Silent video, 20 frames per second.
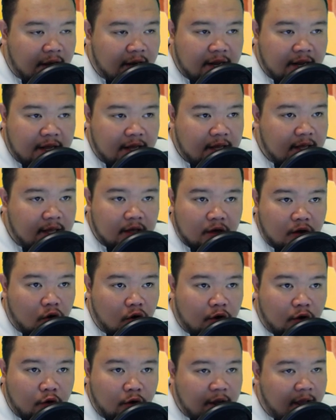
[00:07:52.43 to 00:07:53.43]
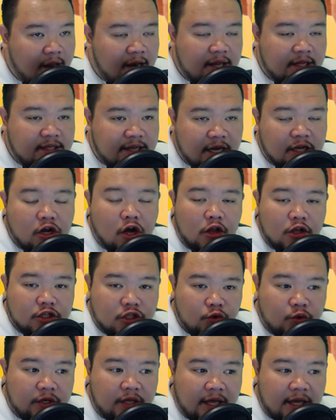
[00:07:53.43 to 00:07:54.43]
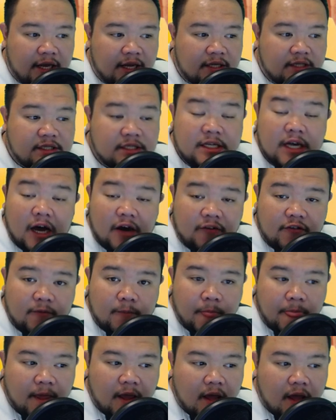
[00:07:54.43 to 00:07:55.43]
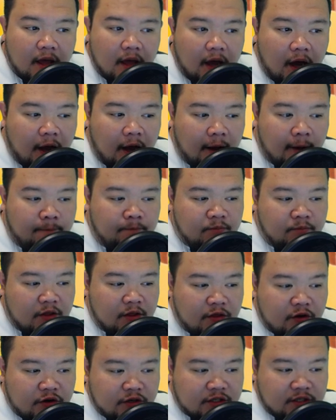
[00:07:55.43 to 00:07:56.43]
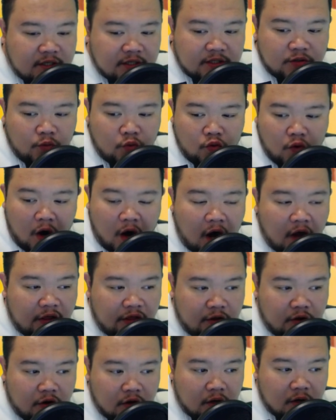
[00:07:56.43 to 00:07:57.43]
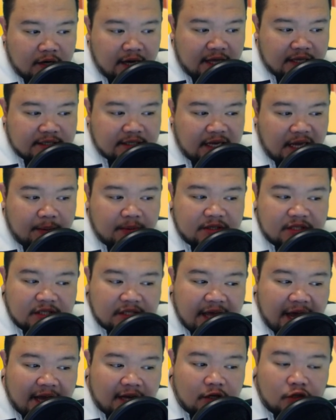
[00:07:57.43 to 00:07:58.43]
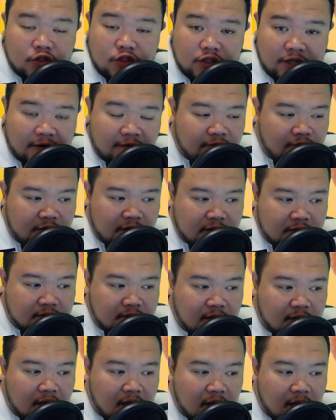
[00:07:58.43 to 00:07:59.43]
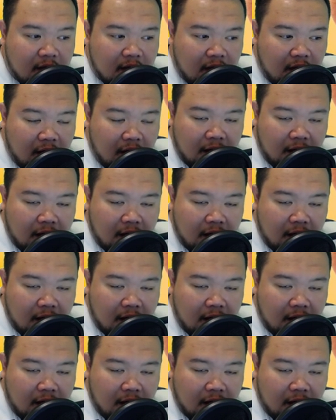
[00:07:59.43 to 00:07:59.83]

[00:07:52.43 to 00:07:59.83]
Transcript: or any or, or any technology related stuff. Um, there's this author, and his name is Daniel Jeffries.